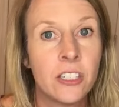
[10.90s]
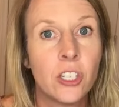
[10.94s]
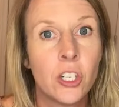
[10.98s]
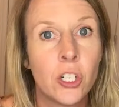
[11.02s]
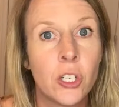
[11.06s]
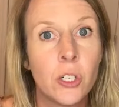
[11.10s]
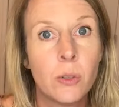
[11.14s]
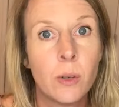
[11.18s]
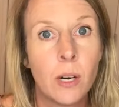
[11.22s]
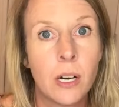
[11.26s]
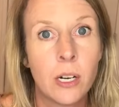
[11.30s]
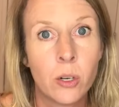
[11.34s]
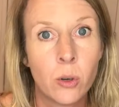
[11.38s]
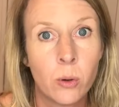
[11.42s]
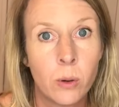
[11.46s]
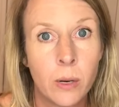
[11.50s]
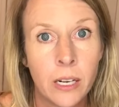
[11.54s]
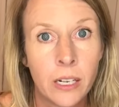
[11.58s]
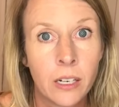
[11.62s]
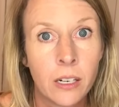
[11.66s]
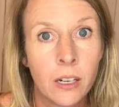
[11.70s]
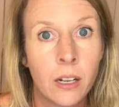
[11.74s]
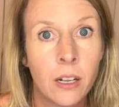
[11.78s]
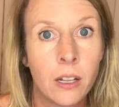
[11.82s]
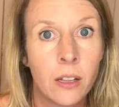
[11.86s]
do a
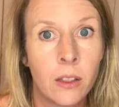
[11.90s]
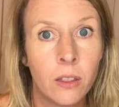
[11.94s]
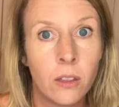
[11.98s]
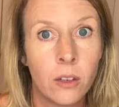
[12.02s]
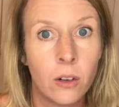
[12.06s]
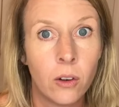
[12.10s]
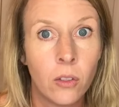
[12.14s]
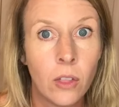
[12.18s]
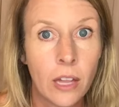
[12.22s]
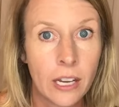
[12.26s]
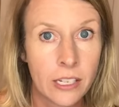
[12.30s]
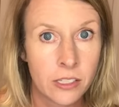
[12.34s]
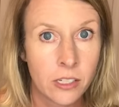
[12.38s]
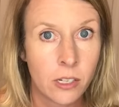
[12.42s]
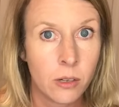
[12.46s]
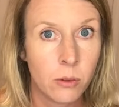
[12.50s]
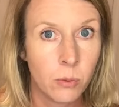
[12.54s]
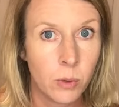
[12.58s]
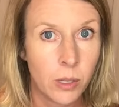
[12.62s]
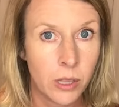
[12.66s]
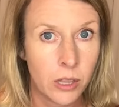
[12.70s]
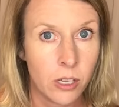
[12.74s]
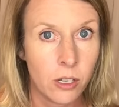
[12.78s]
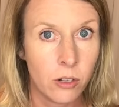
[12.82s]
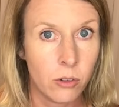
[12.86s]
quick little lesson
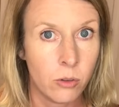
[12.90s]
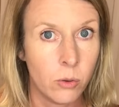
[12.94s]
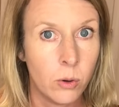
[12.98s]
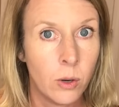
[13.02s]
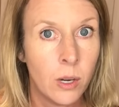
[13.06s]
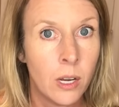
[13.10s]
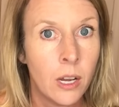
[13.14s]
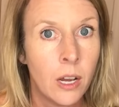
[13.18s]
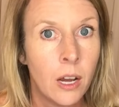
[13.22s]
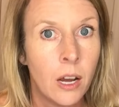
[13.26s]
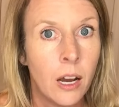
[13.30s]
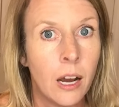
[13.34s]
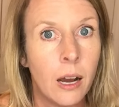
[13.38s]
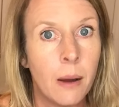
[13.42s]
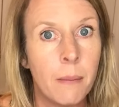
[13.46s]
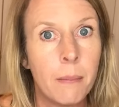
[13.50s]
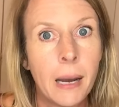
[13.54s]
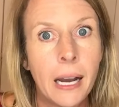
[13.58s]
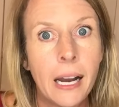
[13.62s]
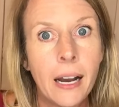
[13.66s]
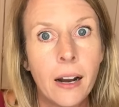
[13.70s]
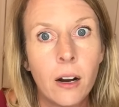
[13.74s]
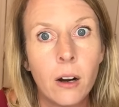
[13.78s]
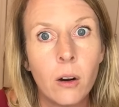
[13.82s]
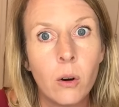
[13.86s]
with you
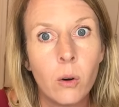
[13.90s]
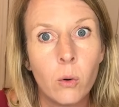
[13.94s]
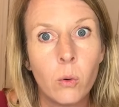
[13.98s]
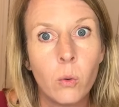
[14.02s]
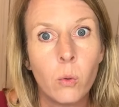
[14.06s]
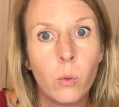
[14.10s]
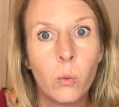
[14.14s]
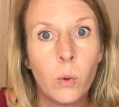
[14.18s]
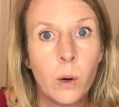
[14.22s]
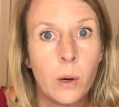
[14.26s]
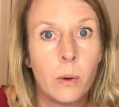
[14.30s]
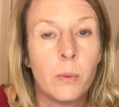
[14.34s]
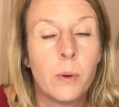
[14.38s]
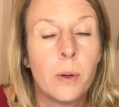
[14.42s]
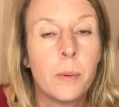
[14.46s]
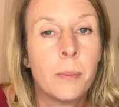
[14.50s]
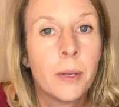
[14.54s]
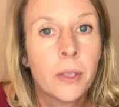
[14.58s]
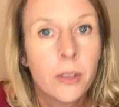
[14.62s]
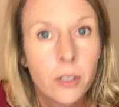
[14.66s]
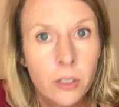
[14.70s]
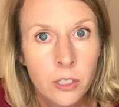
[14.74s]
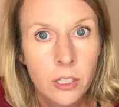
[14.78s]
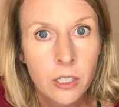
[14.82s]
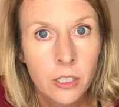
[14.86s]
about what we've
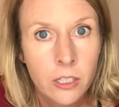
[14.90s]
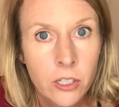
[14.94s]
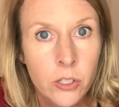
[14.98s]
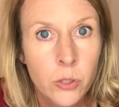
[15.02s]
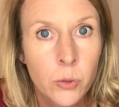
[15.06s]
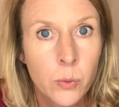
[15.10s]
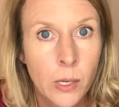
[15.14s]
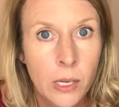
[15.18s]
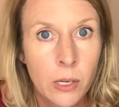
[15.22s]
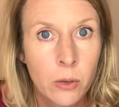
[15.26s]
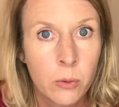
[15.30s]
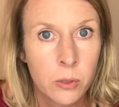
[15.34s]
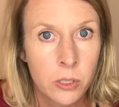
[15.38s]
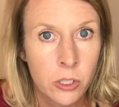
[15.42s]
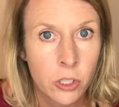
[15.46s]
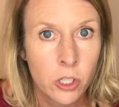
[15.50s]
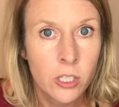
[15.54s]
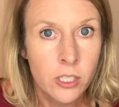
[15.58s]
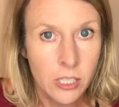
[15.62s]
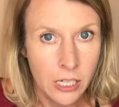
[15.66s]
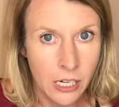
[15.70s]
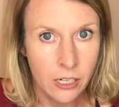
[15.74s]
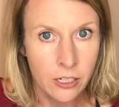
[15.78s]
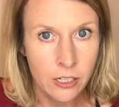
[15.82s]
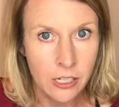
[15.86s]
been learning this week, which
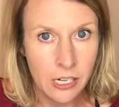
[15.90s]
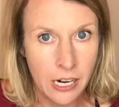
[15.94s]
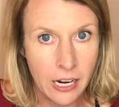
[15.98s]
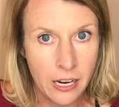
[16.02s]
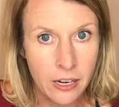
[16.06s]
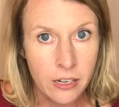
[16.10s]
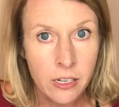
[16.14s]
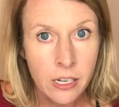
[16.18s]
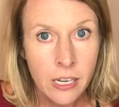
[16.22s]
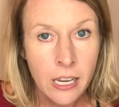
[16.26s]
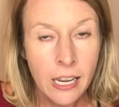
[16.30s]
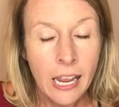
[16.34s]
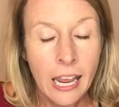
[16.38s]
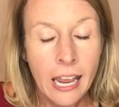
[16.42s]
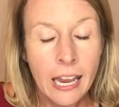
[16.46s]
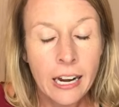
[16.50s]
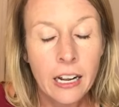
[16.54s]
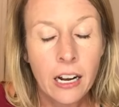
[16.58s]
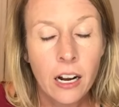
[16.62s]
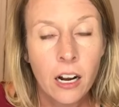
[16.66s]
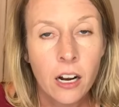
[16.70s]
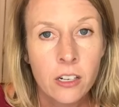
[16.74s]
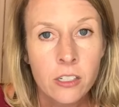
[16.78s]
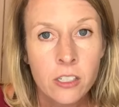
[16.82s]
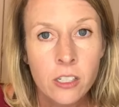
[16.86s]
is area. And
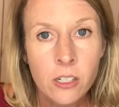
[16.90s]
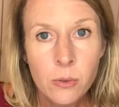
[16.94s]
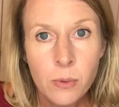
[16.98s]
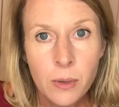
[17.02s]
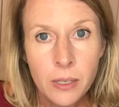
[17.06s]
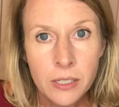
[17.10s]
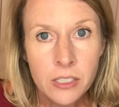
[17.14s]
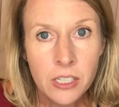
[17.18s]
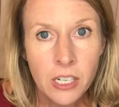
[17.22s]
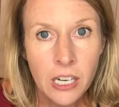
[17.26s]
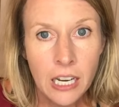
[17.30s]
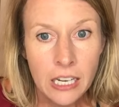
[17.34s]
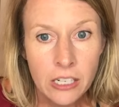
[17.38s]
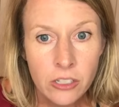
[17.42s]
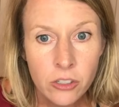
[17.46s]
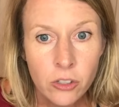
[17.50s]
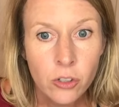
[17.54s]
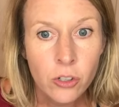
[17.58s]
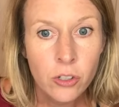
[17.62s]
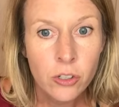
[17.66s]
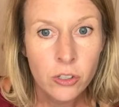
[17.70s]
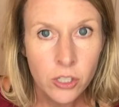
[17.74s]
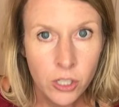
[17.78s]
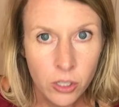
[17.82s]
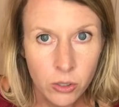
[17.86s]
I also wanted to
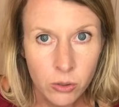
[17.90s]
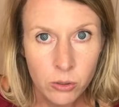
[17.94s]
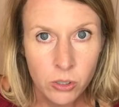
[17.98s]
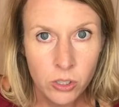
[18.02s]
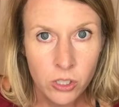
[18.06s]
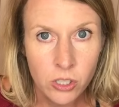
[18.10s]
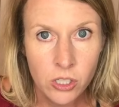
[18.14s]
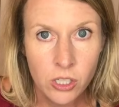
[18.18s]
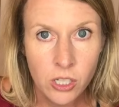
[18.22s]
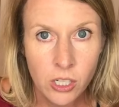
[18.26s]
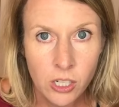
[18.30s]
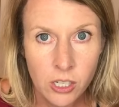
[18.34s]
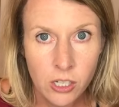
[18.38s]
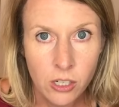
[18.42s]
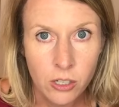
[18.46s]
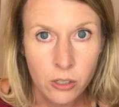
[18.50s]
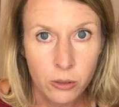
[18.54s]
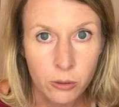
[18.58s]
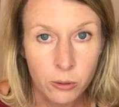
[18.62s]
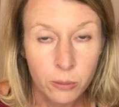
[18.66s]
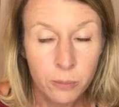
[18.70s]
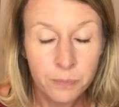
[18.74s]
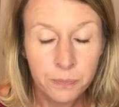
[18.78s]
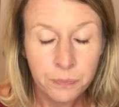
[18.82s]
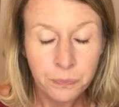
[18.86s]
introduce to
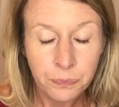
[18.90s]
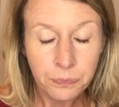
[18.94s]
you